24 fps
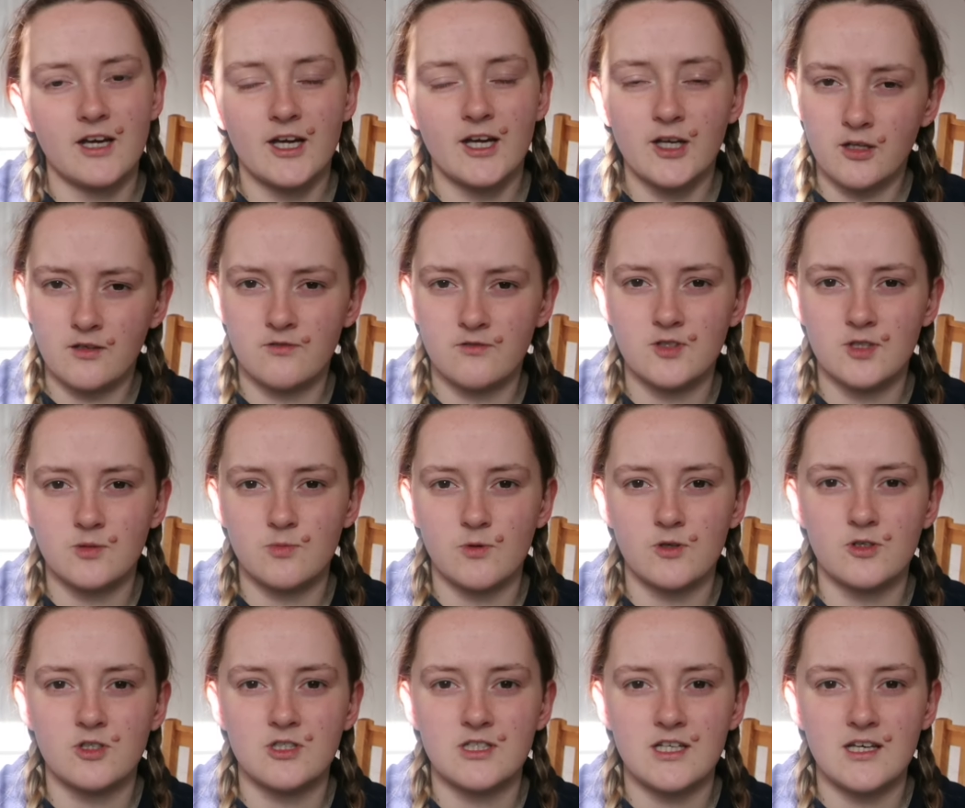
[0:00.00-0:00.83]
I know you've just
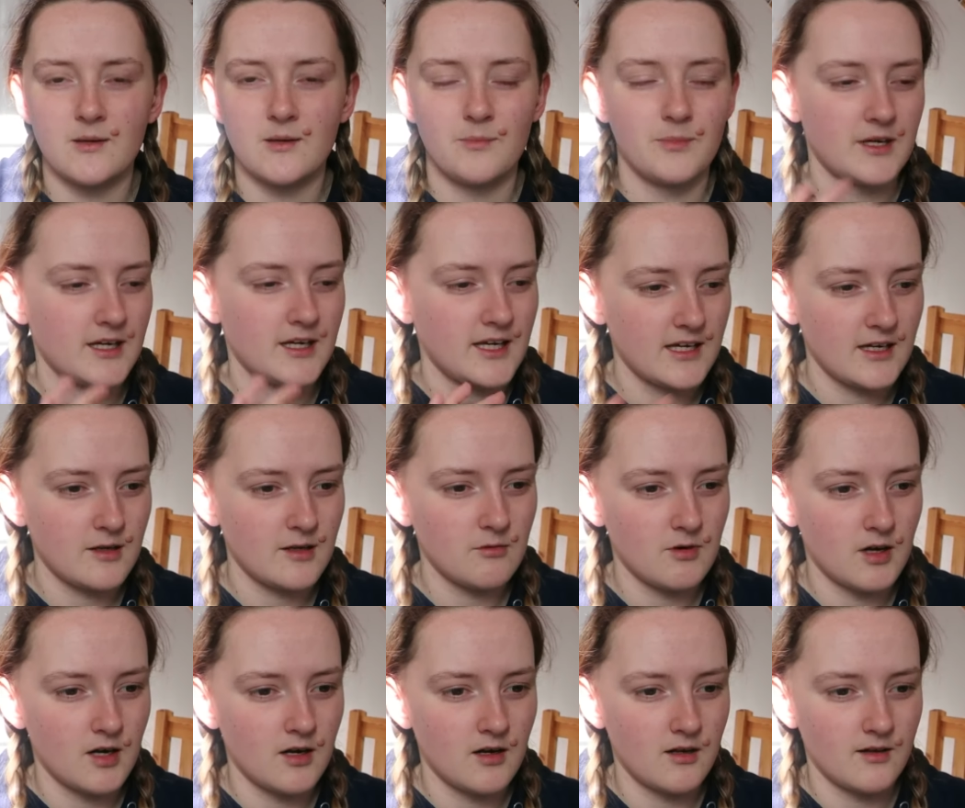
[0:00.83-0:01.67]
watched it, but
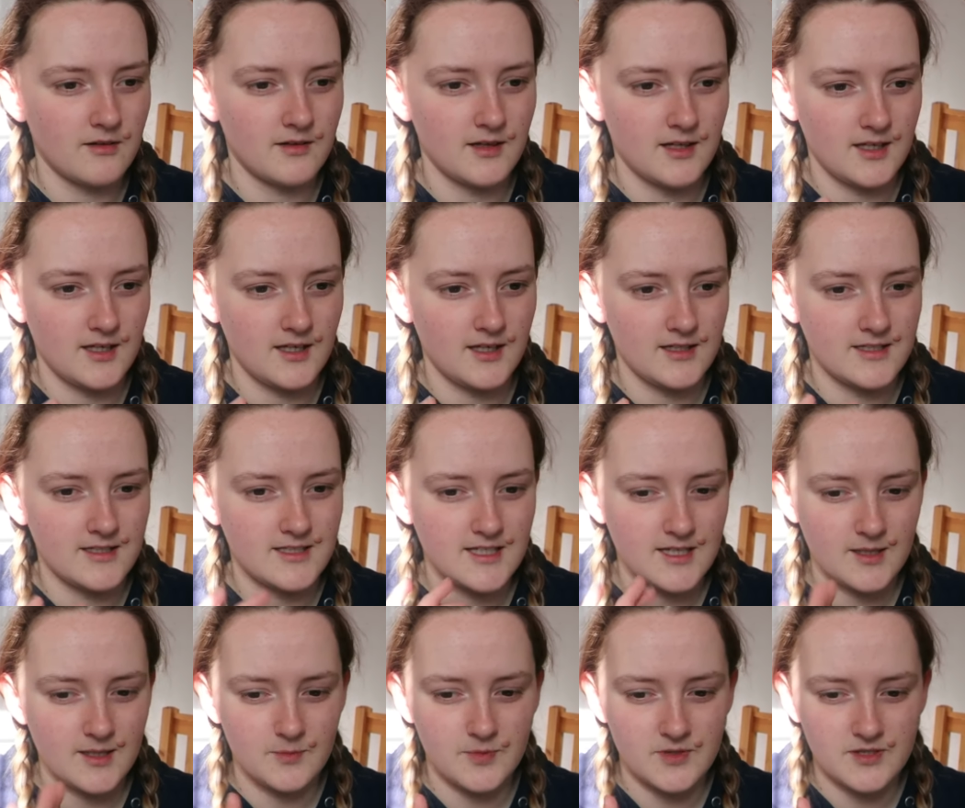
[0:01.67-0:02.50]
here are the
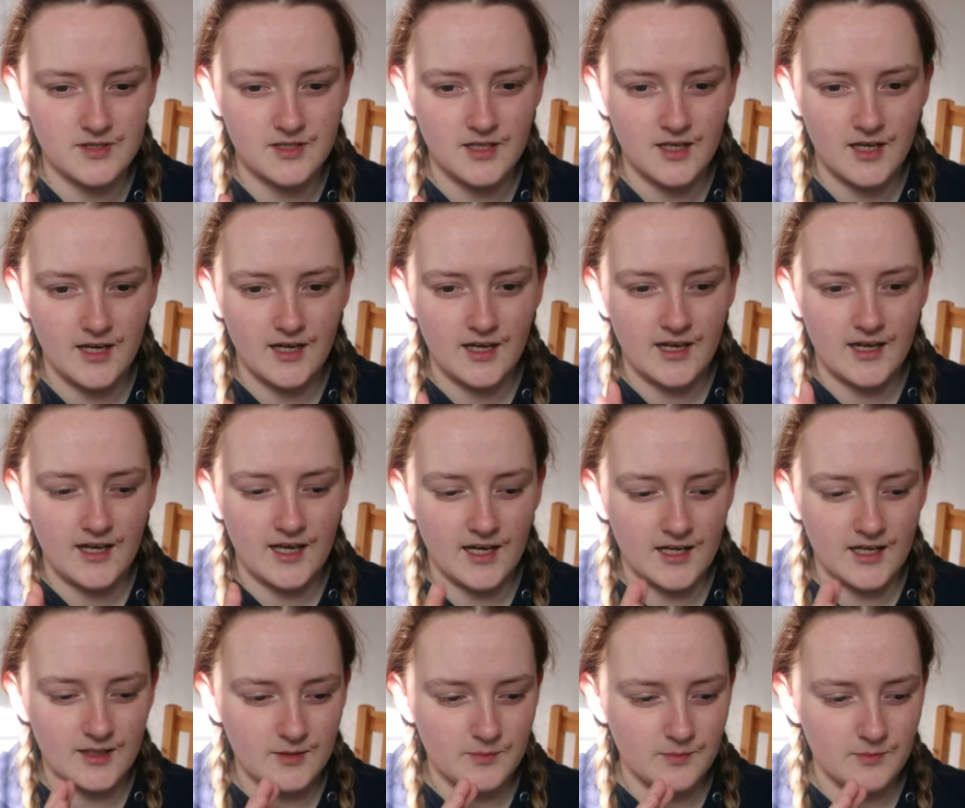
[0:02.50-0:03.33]
tips
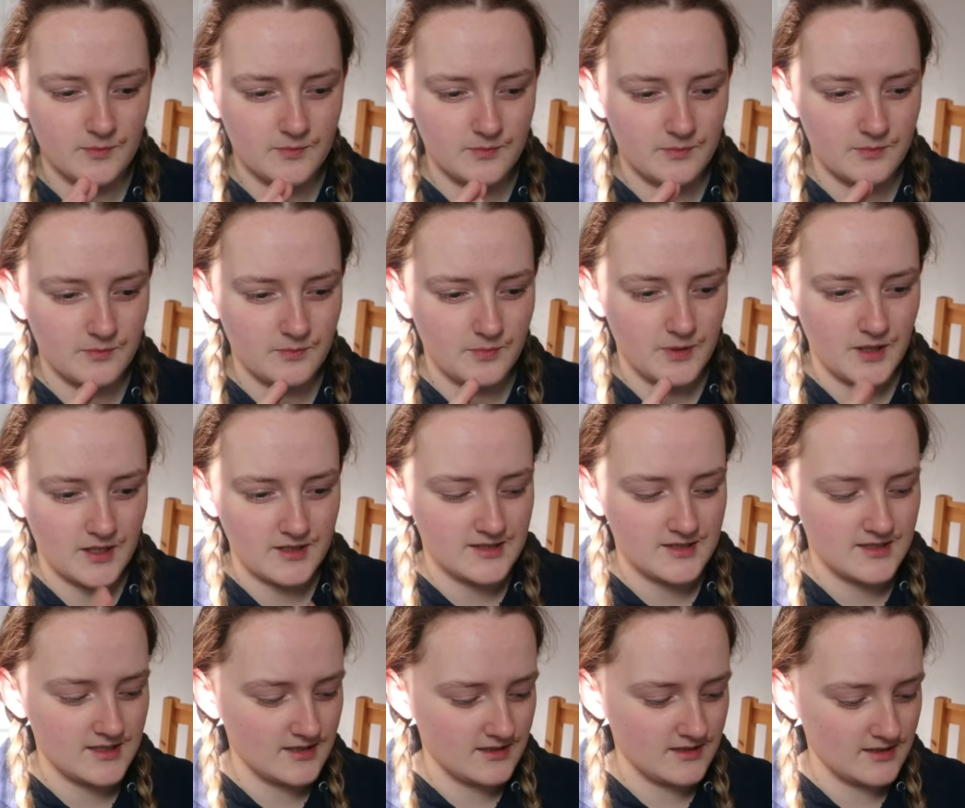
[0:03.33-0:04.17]
and
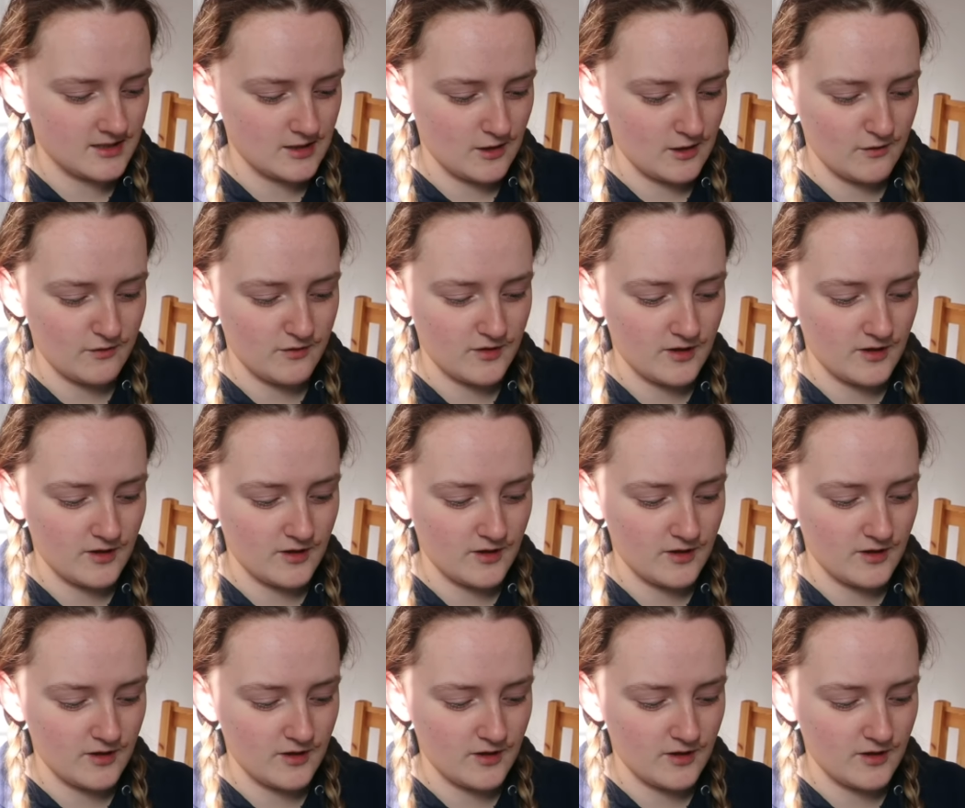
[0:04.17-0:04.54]
pluses and stuff.